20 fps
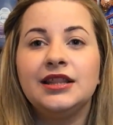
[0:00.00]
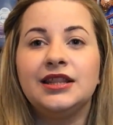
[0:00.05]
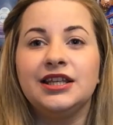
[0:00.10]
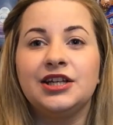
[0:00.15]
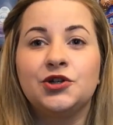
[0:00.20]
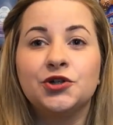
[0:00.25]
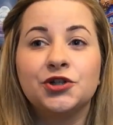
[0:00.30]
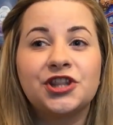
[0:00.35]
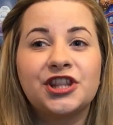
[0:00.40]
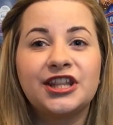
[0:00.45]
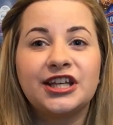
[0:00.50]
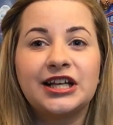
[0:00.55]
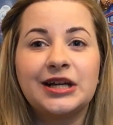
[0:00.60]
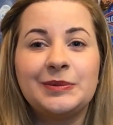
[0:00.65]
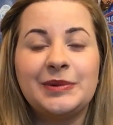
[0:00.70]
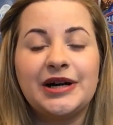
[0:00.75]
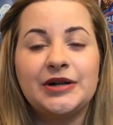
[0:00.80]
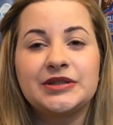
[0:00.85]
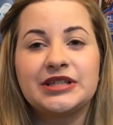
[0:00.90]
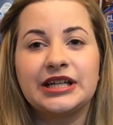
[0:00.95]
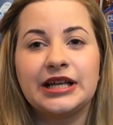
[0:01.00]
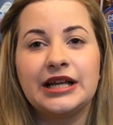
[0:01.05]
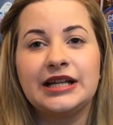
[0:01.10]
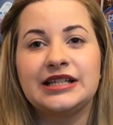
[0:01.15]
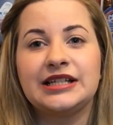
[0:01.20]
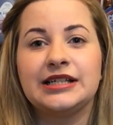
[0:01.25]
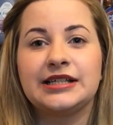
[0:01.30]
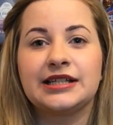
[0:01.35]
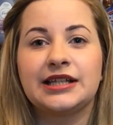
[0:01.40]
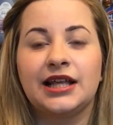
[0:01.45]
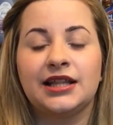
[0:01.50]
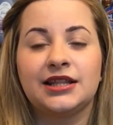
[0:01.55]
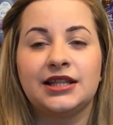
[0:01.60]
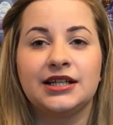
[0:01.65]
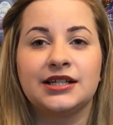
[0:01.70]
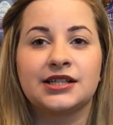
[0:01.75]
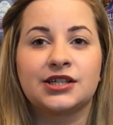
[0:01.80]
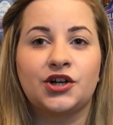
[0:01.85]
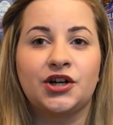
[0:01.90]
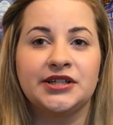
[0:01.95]
The good thing about it is that
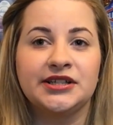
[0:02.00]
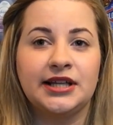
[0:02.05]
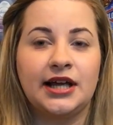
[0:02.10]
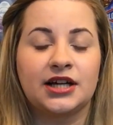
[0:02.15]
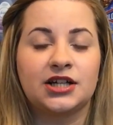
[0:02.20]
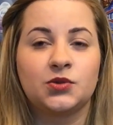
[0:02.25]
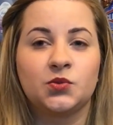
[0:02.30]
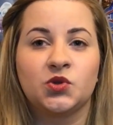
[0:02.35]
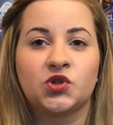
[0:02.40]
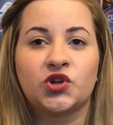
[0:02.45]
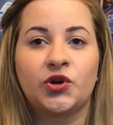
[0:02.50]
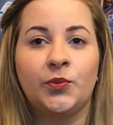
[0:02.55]
this transaction was